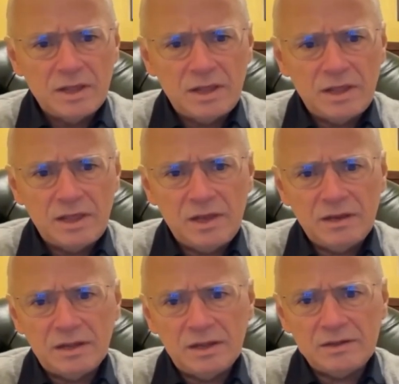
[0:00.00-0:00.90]

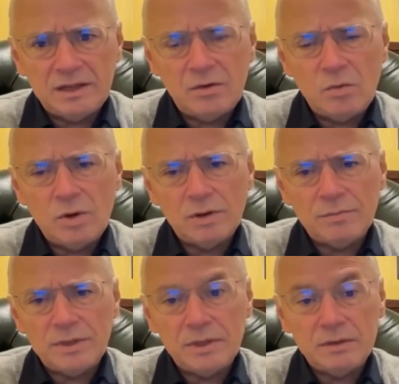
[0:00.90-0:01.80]
And they don't want to
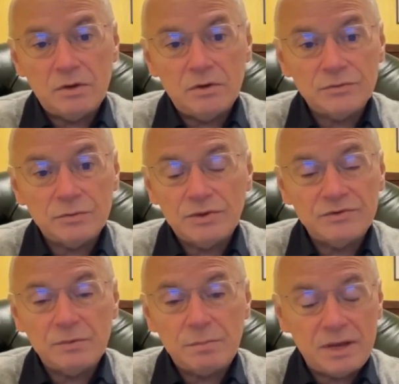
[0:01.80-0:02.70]
be also as
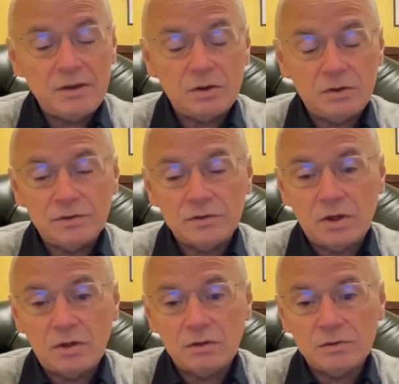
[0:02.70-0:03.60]
dependent on the dollar